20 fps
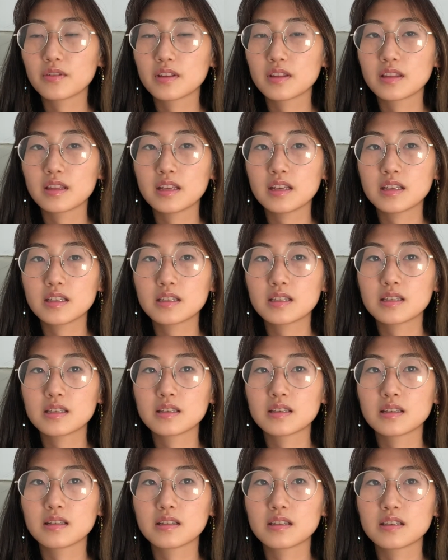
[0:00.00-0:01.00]

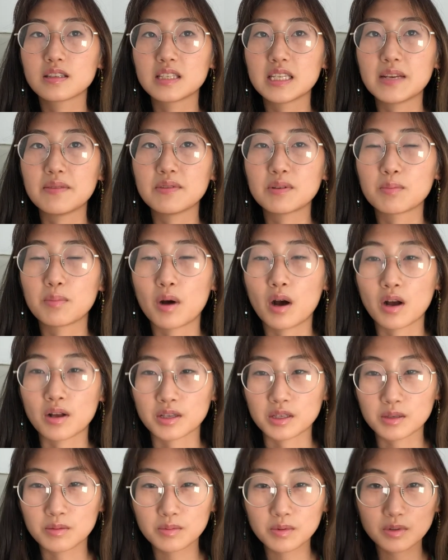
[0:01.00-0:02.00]
things seemed
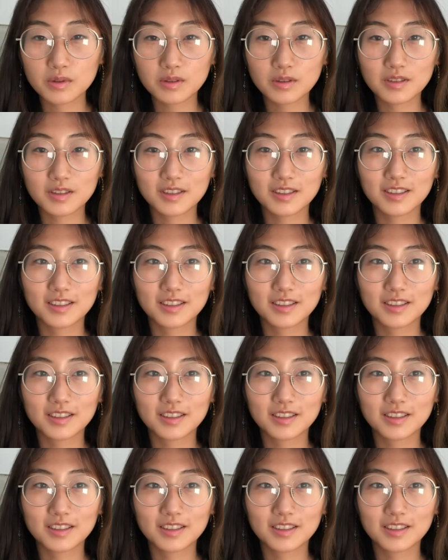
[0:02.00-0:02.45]
possible